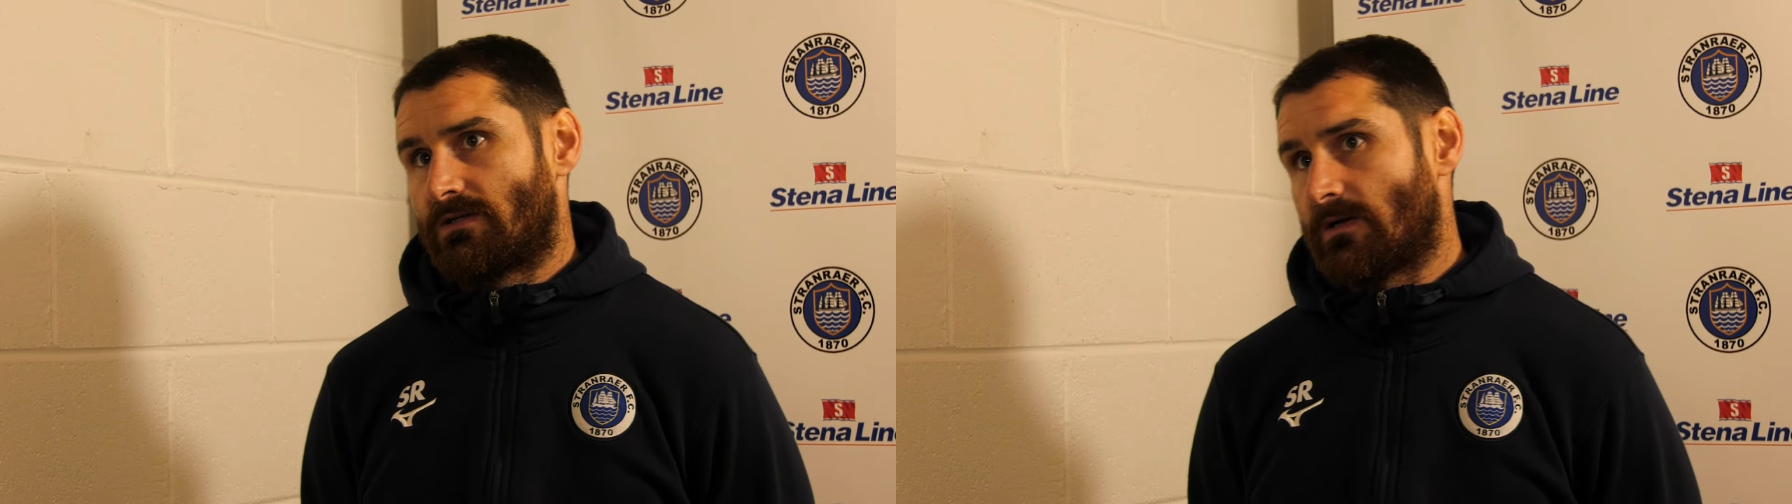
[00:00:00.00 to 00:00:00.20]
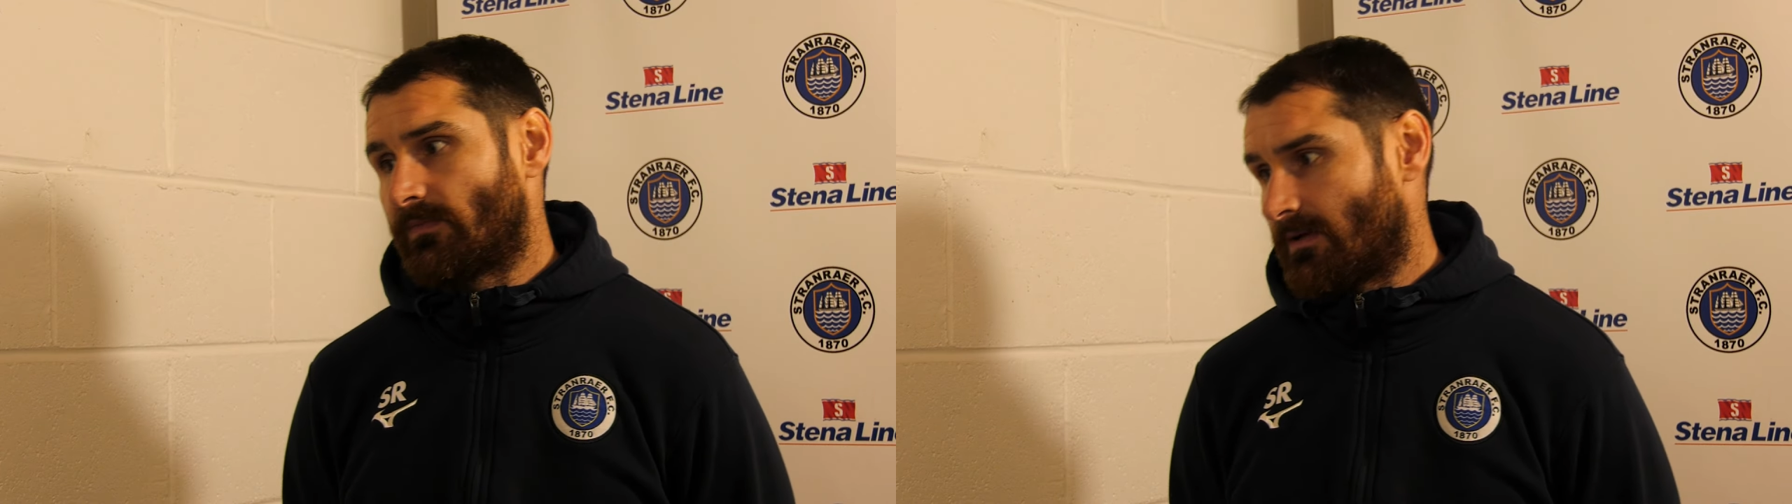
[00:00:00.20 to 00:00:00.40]

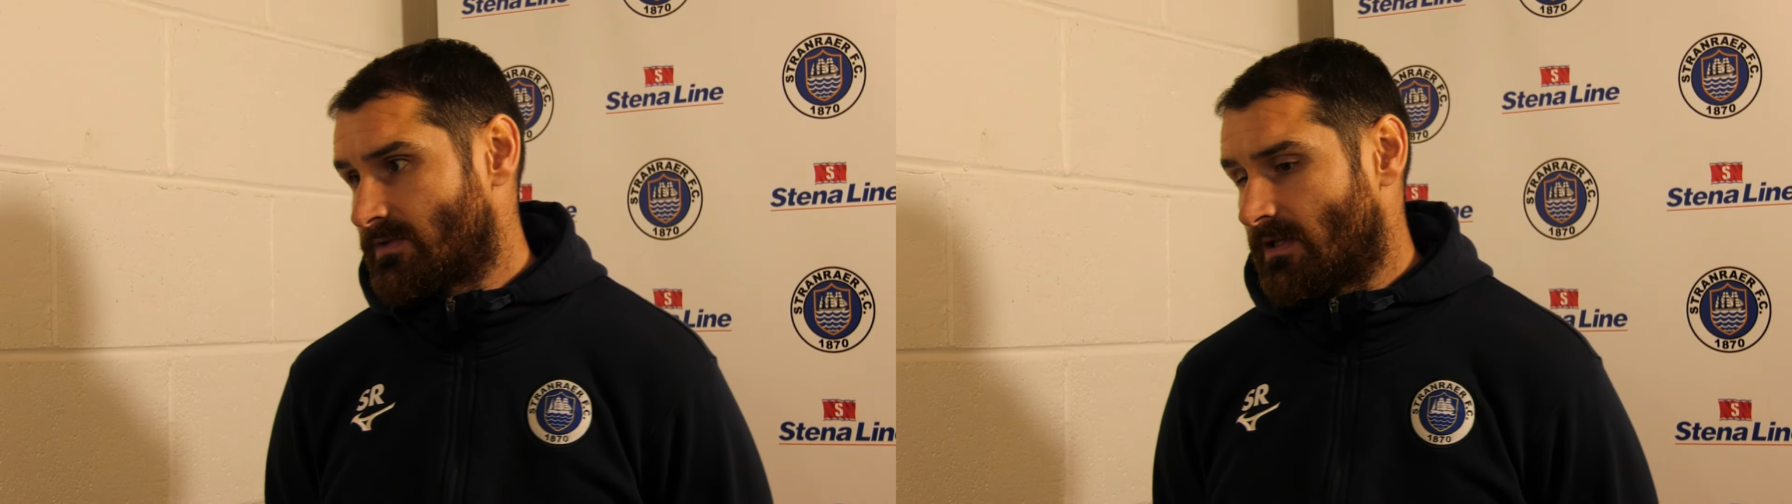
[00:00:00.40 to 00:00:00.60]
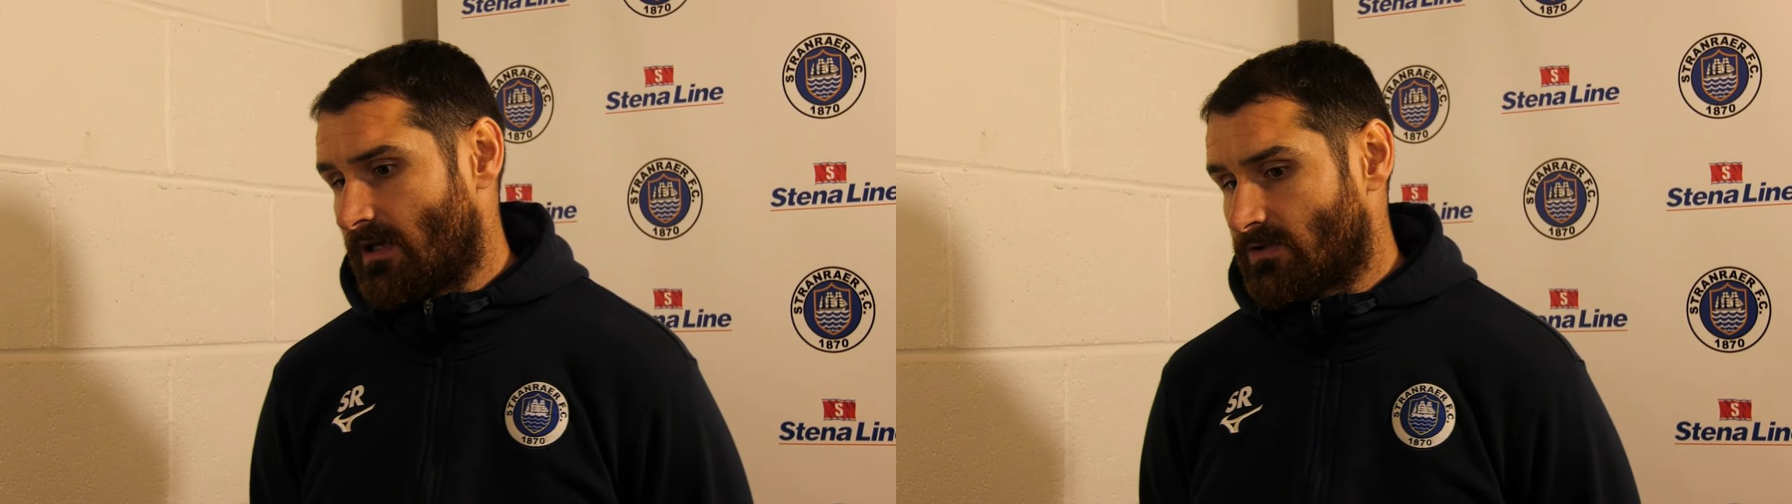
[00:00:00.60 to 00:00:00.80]

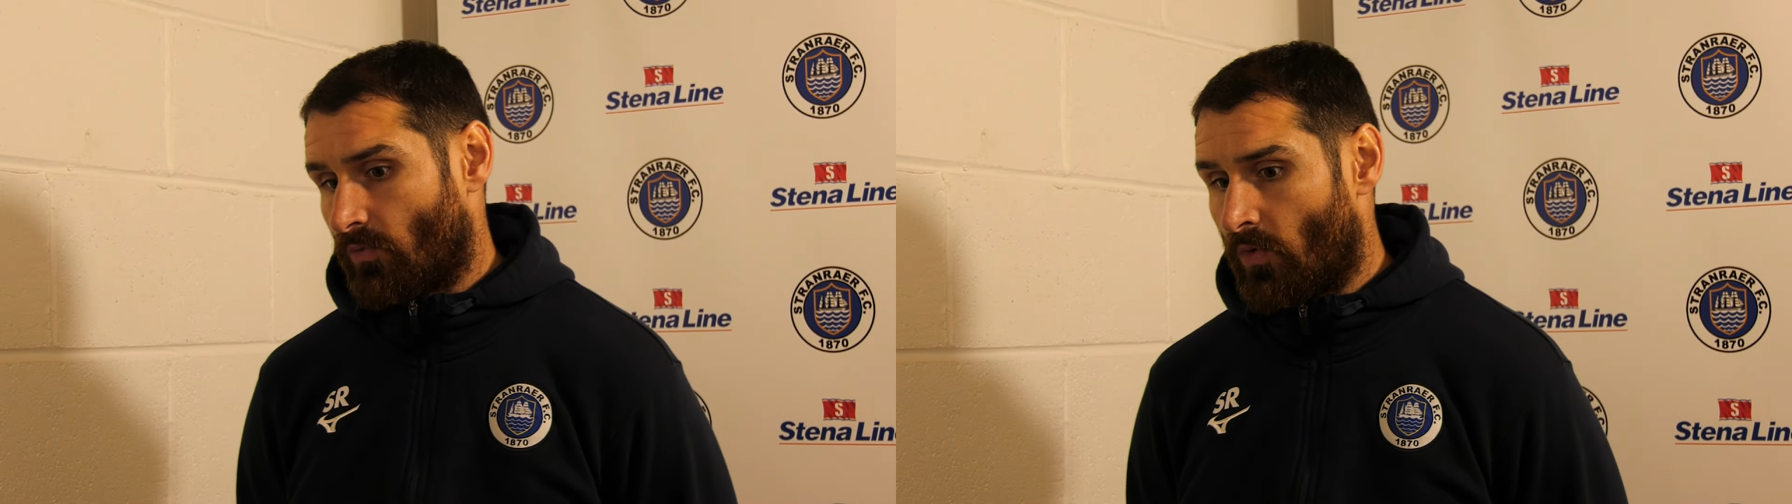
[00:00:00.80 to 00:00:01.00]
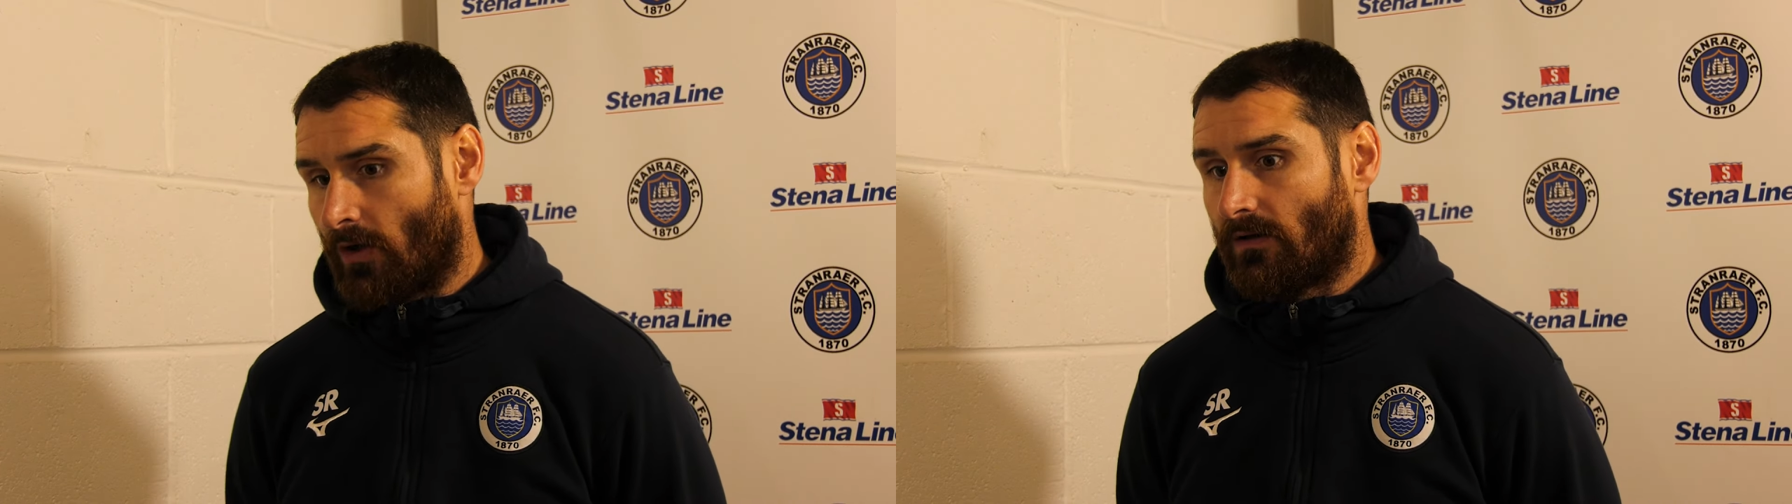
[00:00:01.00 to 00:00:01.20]
sometimes takes
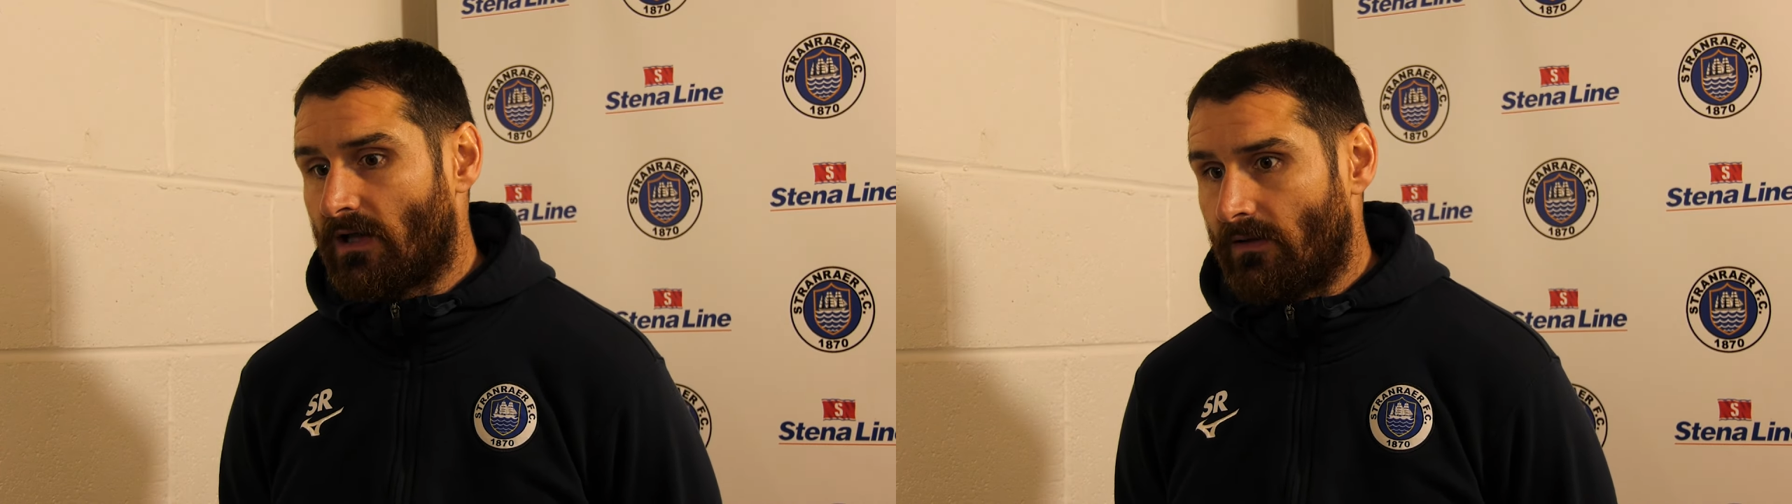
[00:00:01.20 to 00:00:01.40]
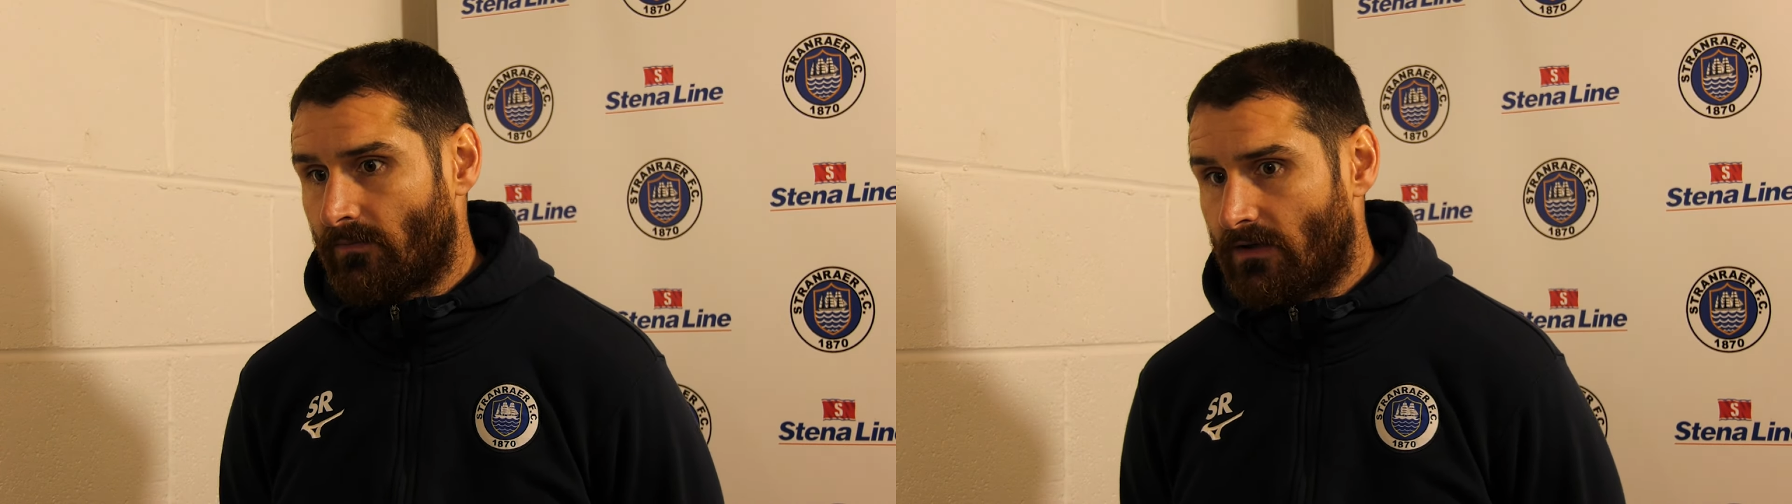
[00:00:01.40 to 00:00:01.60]
one
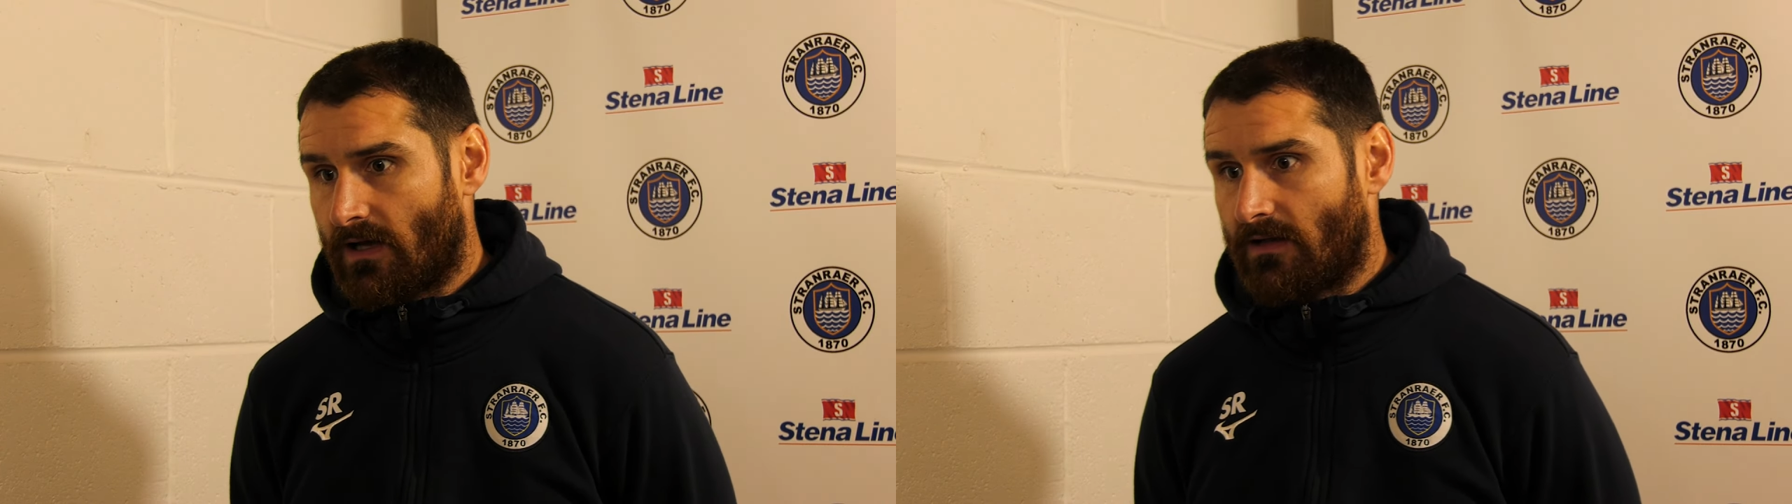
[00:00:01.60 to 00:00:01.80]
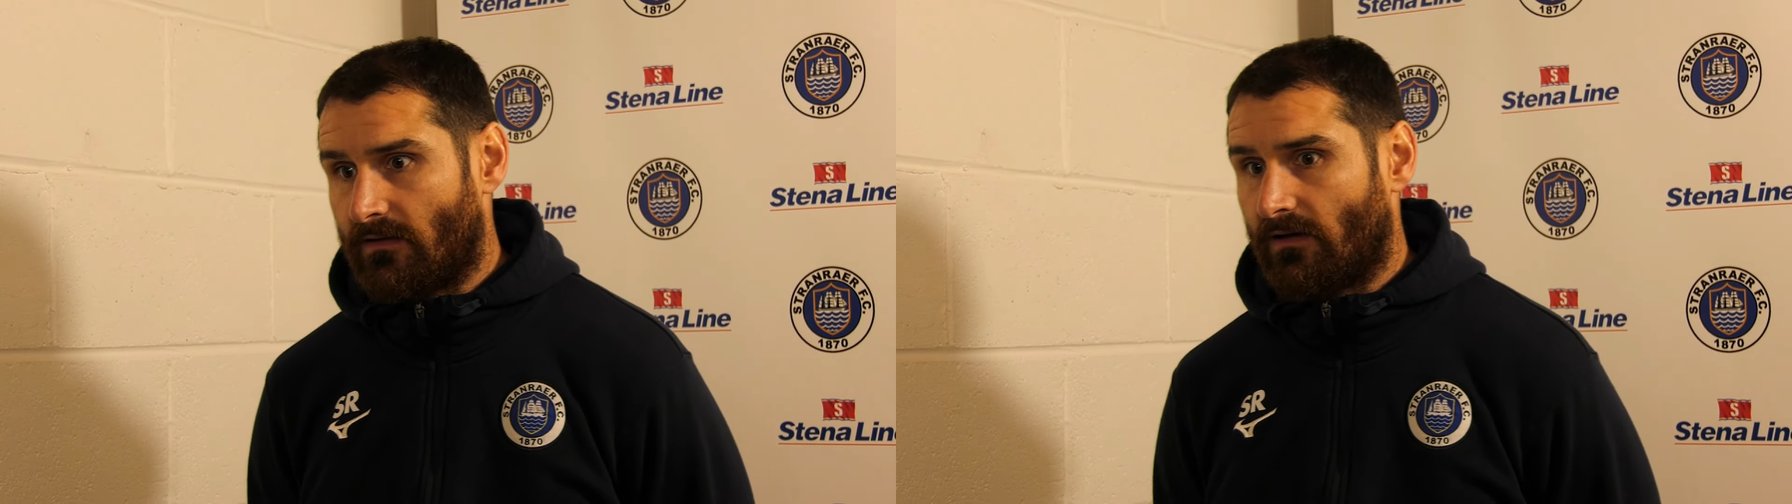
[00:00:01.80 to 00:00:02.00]
game like that